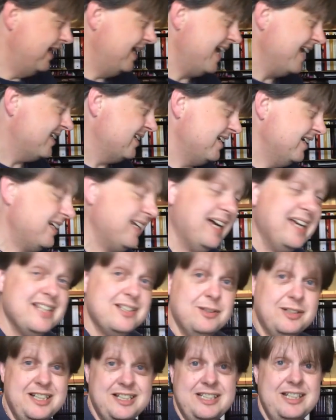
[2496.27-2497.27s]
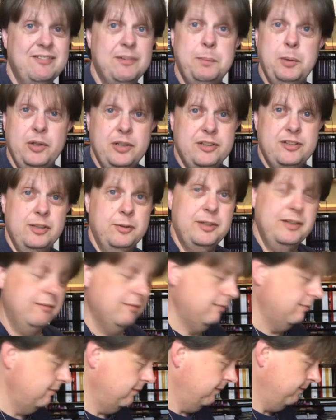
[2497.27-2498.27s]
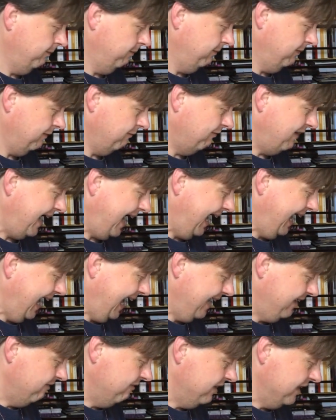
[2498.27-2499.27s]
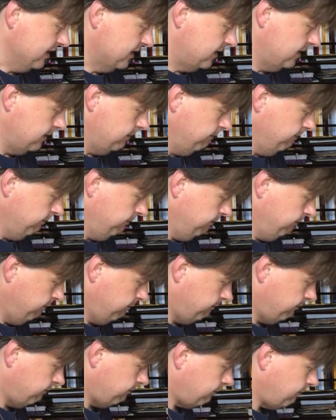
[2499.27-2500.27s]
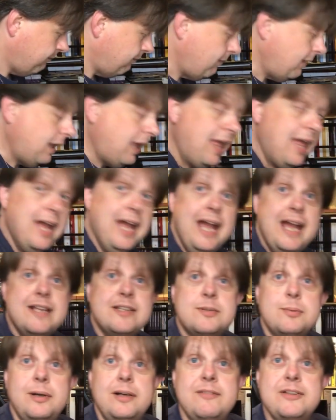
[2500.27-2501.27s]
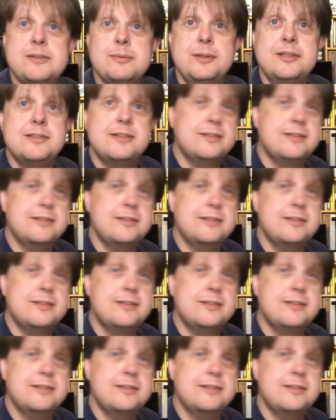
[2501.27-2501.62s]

it yesterday, so I didn't see the point of doing that and this. Hence why this